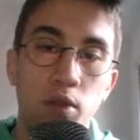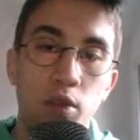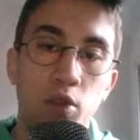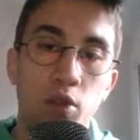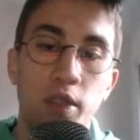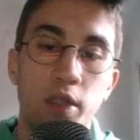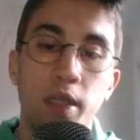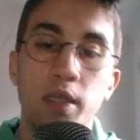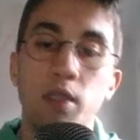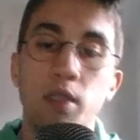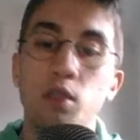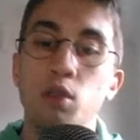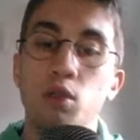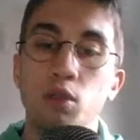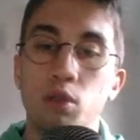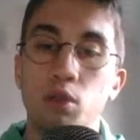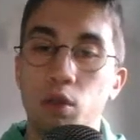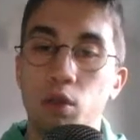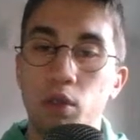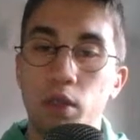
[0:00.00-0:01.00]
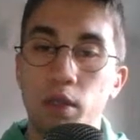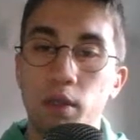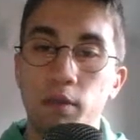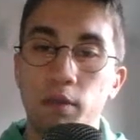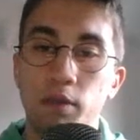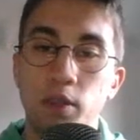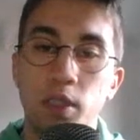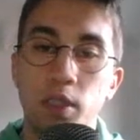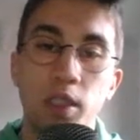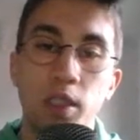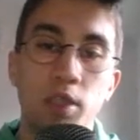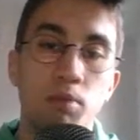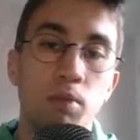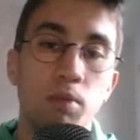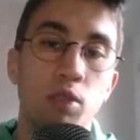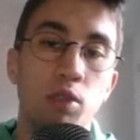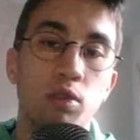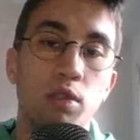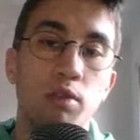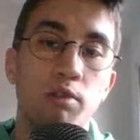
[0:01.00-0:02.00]
You can't go on f6
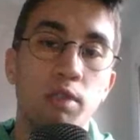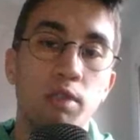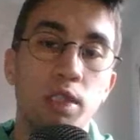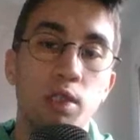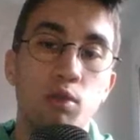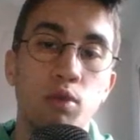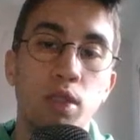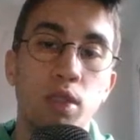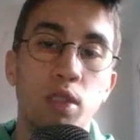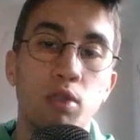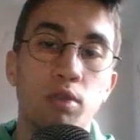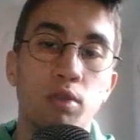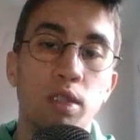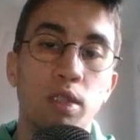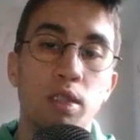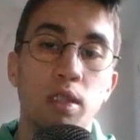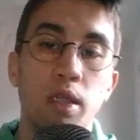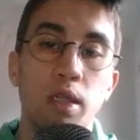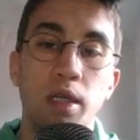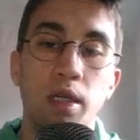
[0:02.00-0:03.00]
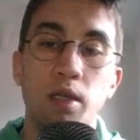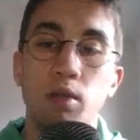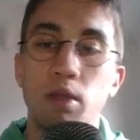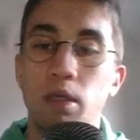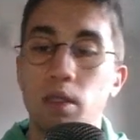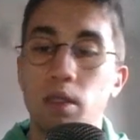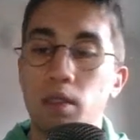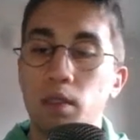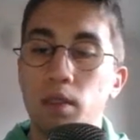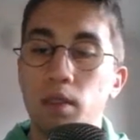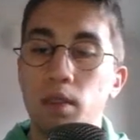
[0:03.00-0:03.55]
because there is a queen on this diagonal.